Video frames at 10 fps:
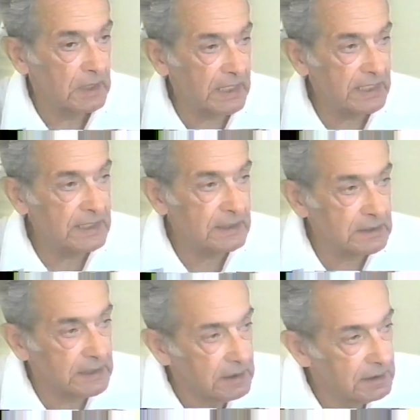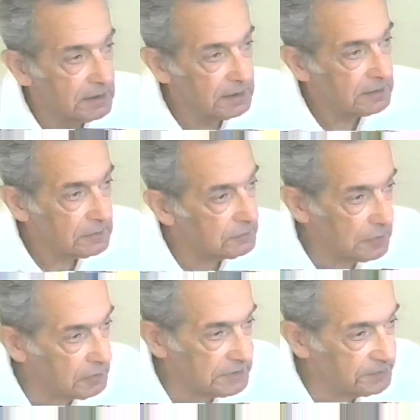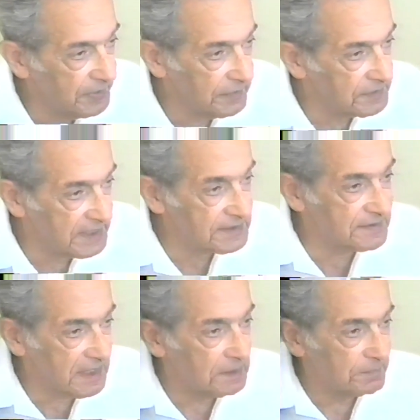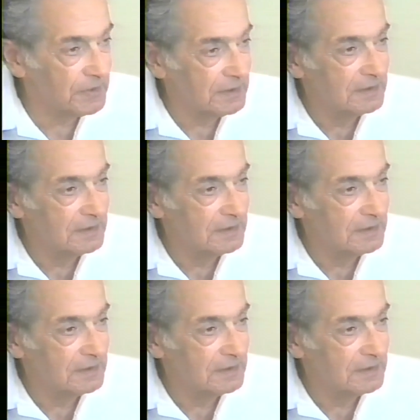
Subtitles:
Harikiri would only be the next step.